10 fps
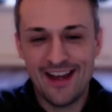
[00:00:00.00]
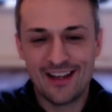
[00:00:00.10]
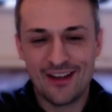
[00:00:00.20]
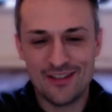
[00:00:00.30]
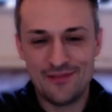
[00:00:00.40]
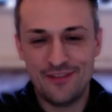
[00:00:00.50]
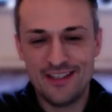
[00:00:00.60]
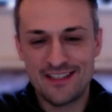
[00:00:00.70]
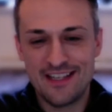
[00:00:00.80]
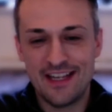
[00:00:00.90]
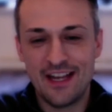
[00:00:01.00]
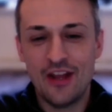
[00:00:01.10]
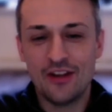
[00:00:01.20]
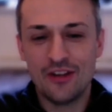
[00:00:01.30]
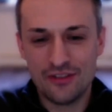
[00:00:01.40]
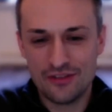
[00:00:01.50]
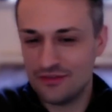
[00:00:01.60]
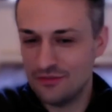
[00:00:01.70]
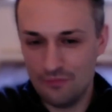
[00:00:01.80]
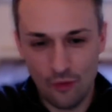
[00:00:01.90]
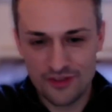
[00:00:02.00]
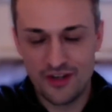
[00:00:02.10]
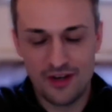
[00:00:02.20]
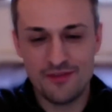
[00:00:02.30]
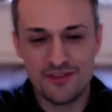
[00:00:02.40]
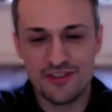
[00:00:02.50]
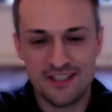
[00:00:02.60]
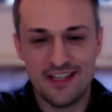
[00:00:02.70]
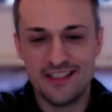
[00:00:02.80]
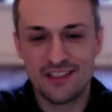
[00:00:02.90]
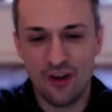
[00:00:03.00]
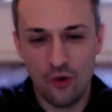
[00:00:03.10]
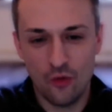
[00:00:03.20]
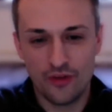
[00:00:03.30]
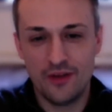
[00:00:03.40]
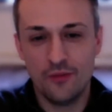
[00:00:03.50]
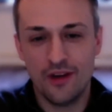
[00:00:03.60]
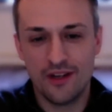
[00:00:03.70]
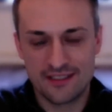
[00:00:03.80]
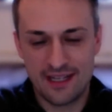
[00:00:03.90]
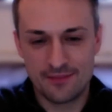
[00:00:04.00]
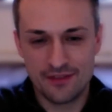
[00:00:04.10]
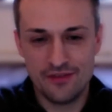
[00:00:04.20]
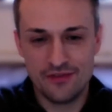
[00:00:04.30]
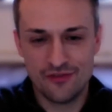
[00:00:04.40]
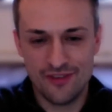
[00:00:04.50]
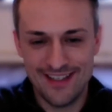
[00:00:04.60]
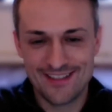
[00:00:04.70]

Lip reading: Guys, if you're listening, what Simon's just said is gold and it works an absolute treat.